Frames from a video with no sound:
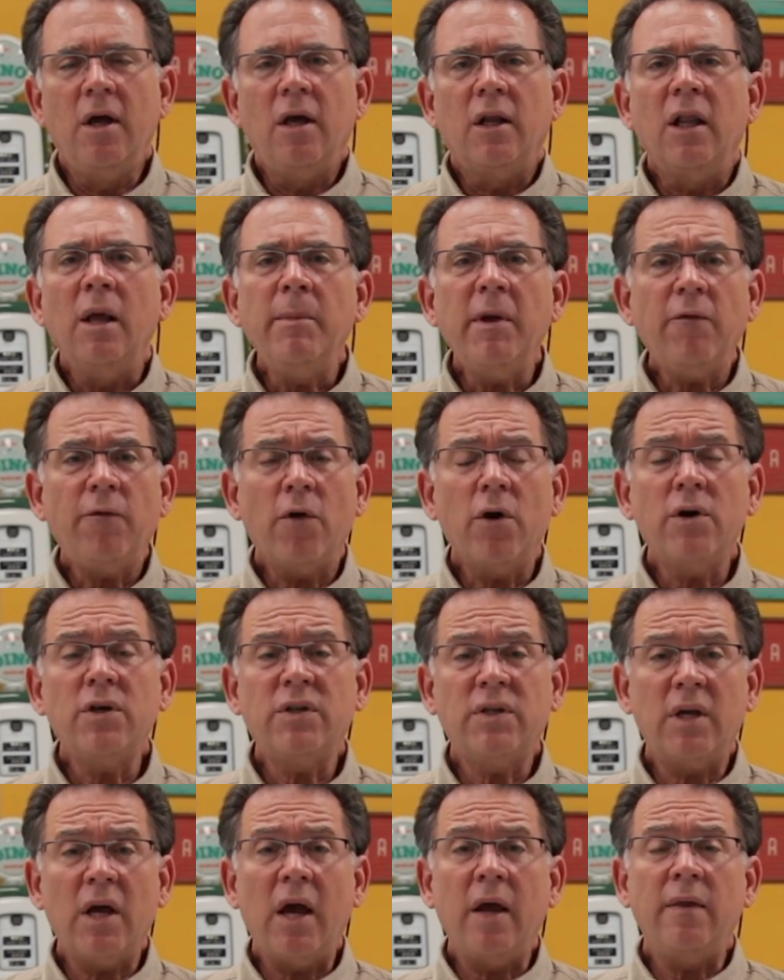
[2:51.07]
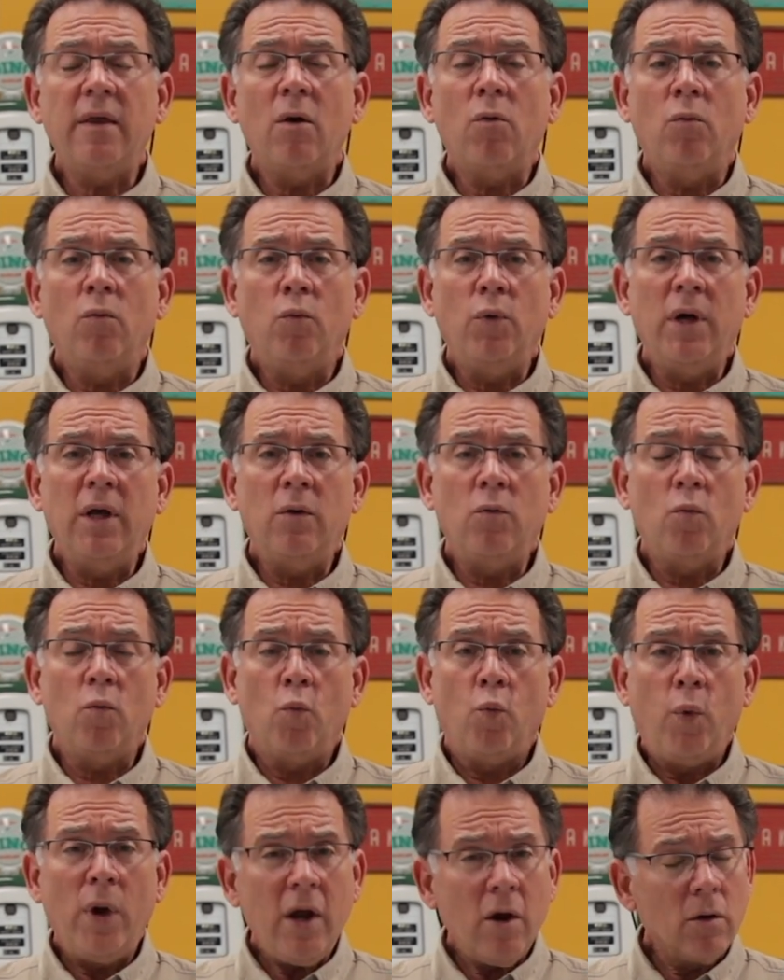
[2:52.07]
let me first say that
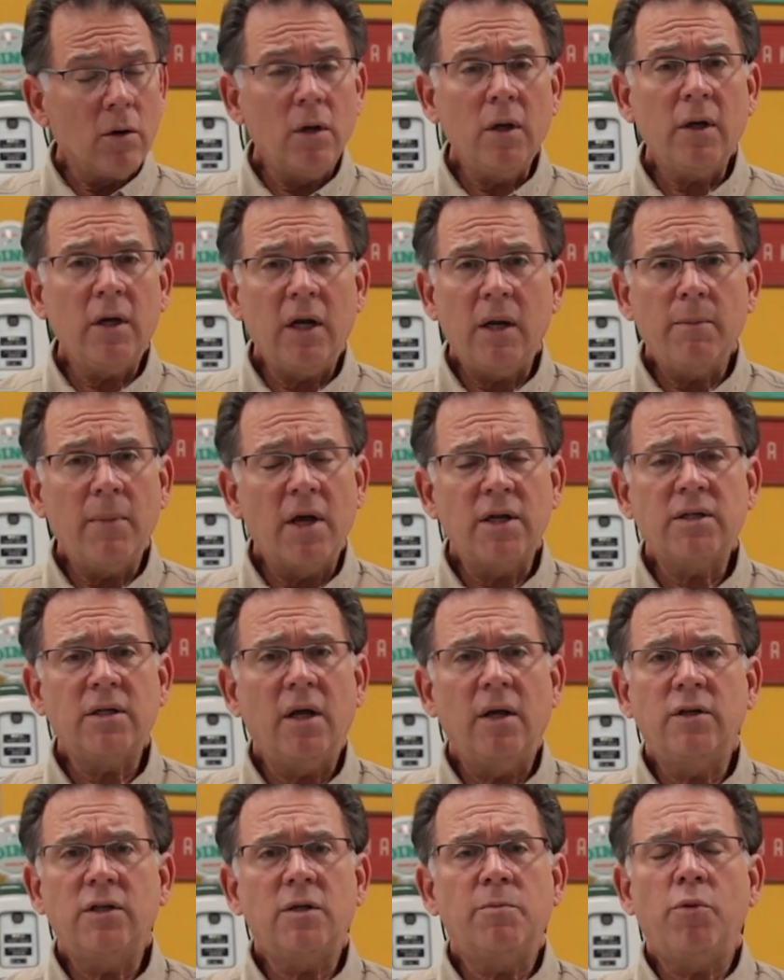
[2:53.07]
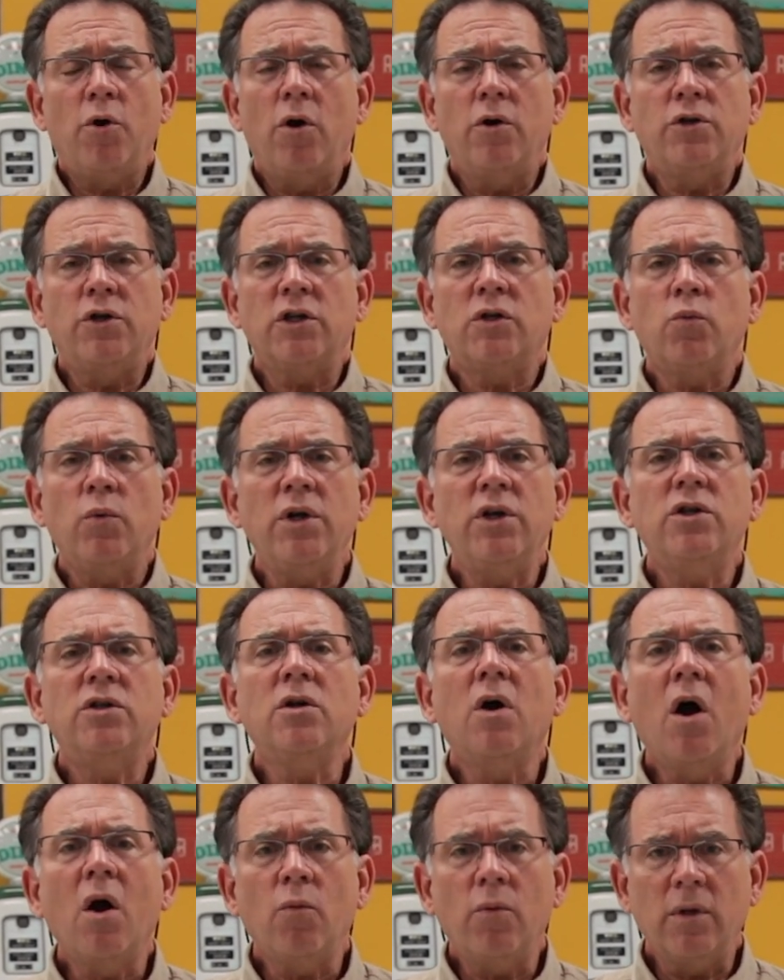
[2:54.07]
when we are looking at Mustangs to purchase, we
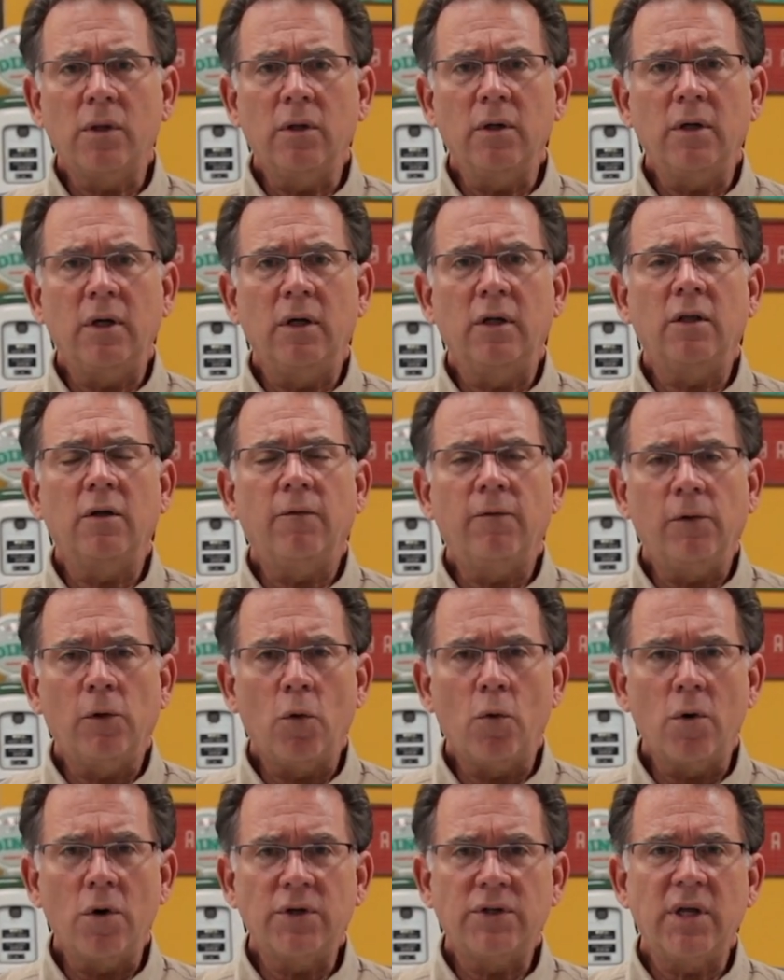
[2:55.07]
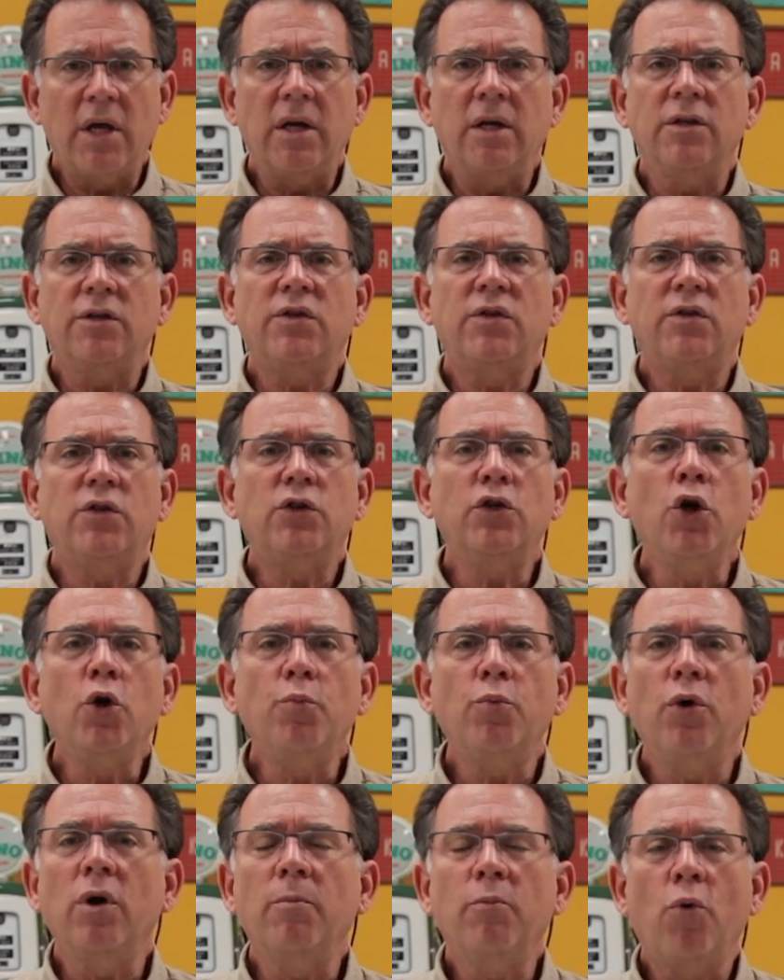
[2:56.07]
start with looking at the floors. That is
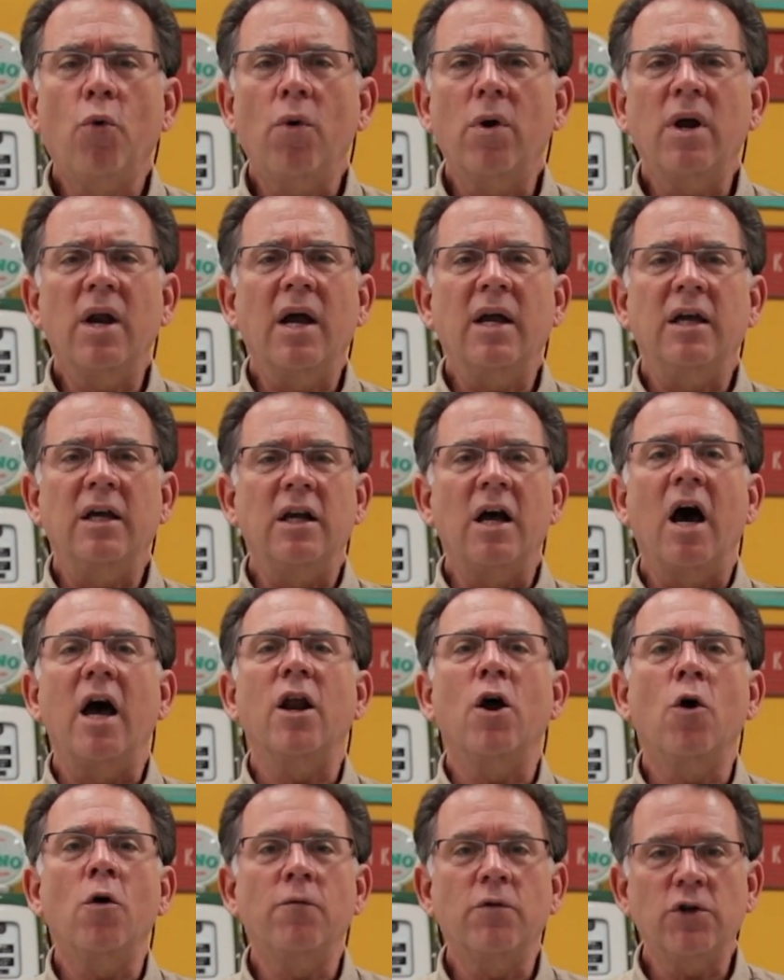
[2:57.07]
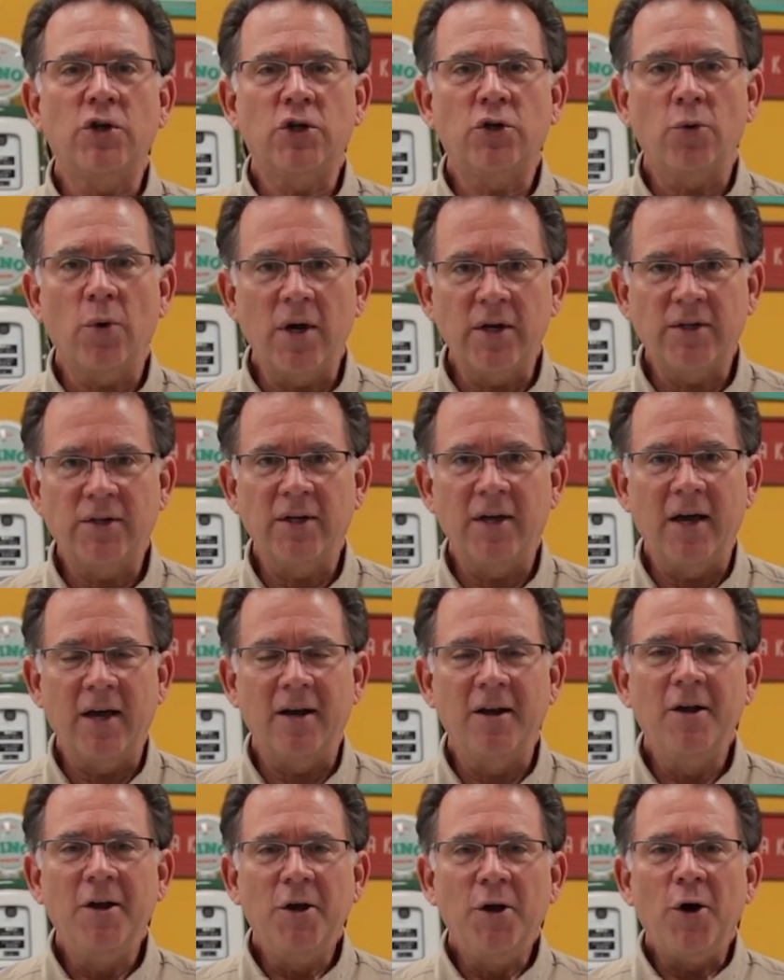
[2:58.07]
super important. I cannot overstress
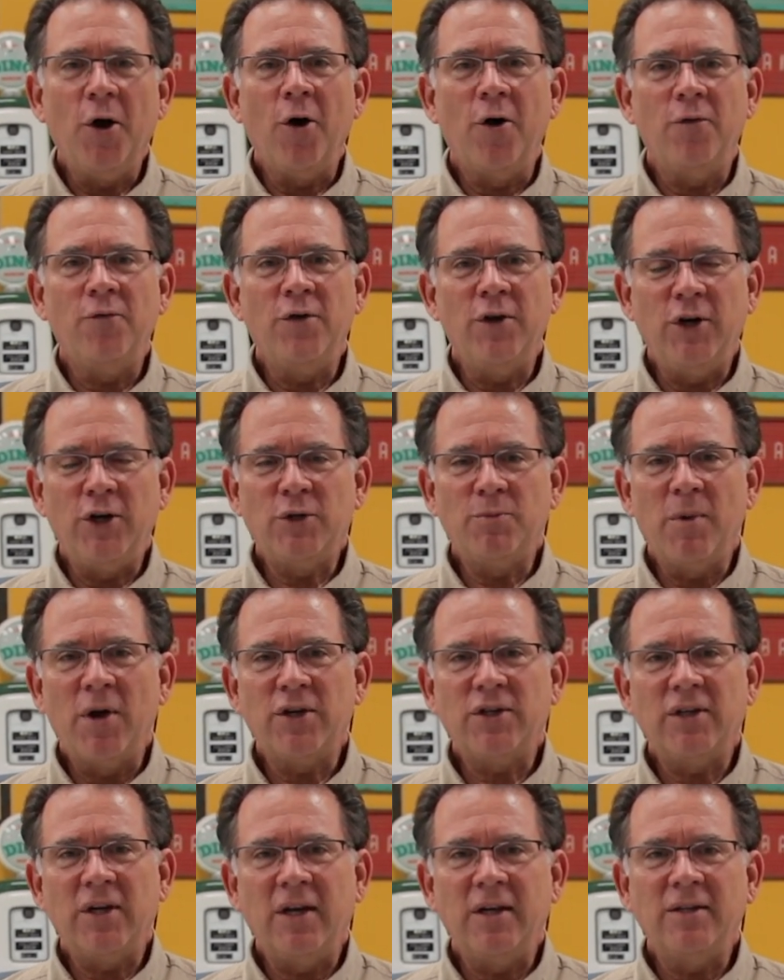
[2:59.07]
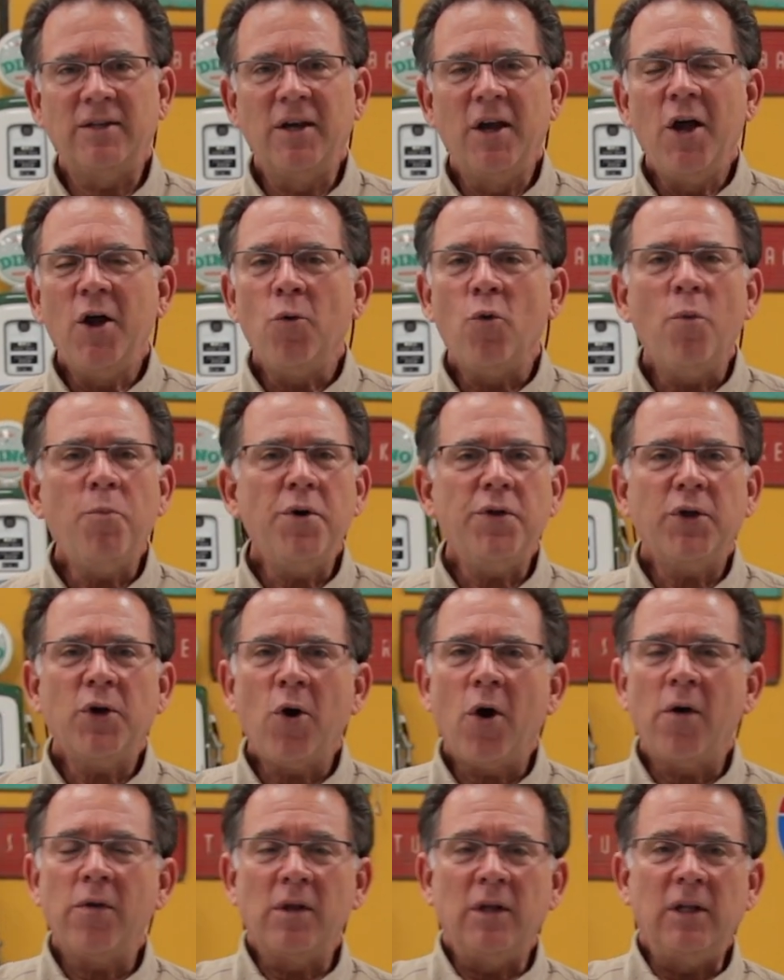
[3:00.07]
that on vintage Mustangs. We'll put the car on the